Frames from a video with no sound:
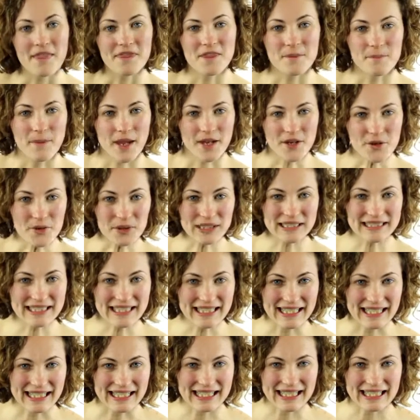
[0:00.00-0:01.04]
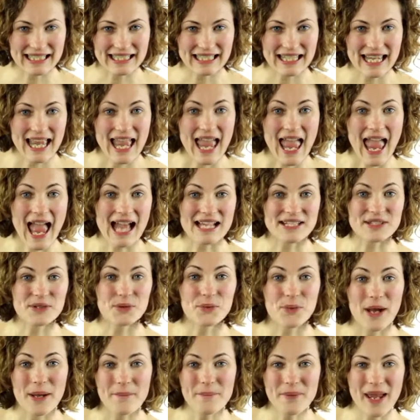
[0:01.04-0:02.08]
The Mayo Clinic has a
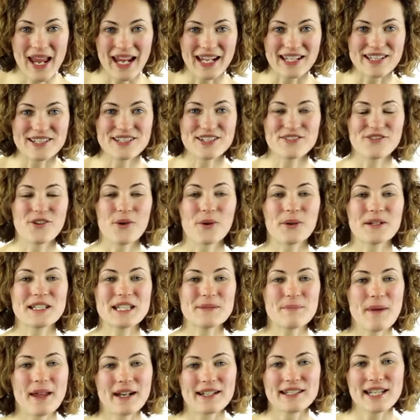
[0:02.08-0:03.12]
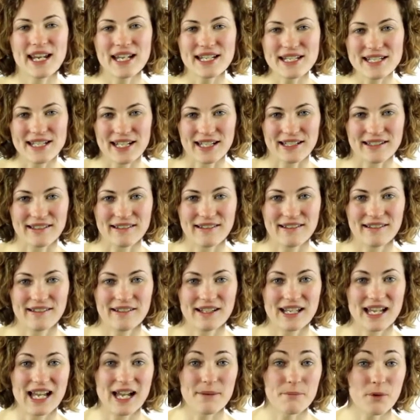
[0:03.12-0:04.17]
webpage devoted to meditation.
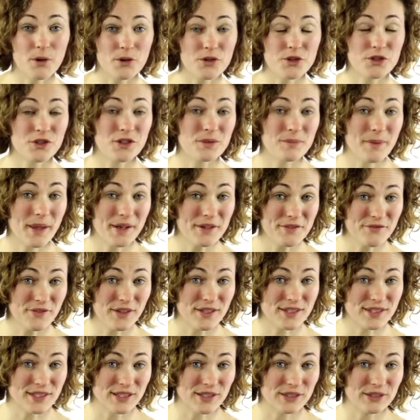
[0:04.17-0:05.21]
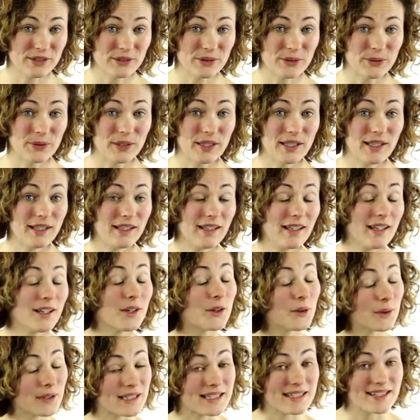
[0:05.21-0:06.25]
Emotional benefits include
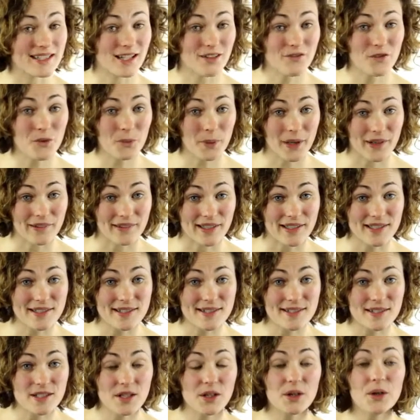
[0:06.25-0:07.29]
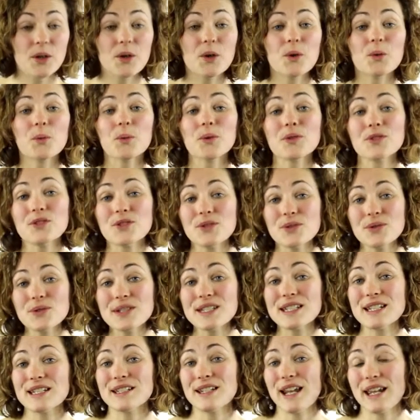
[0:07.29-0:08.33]
increased self-awareness,
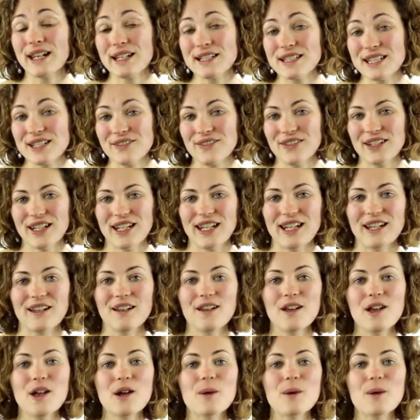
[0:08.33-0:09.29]
reduced negativity,